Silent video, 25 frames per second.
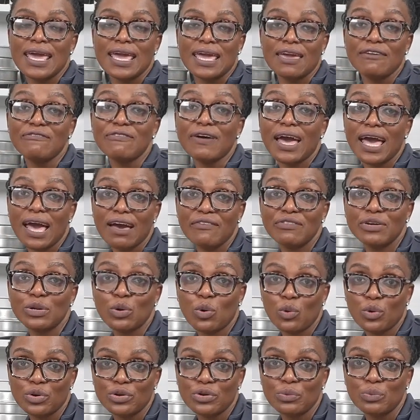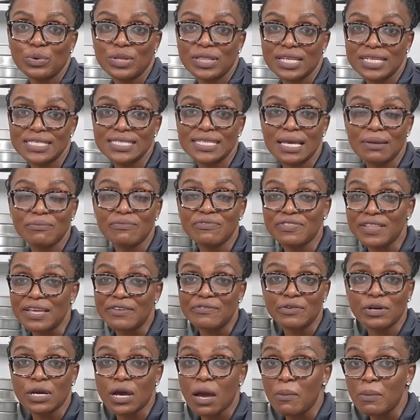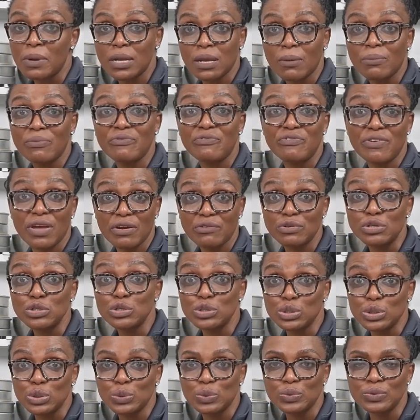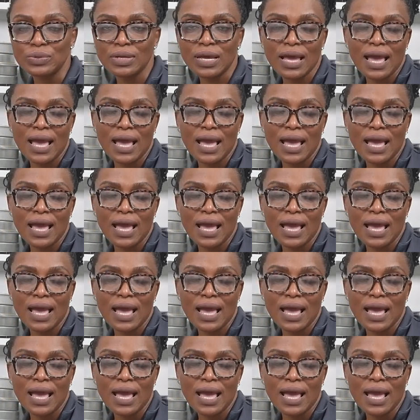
If I have an order with the same flavor coming up very soon,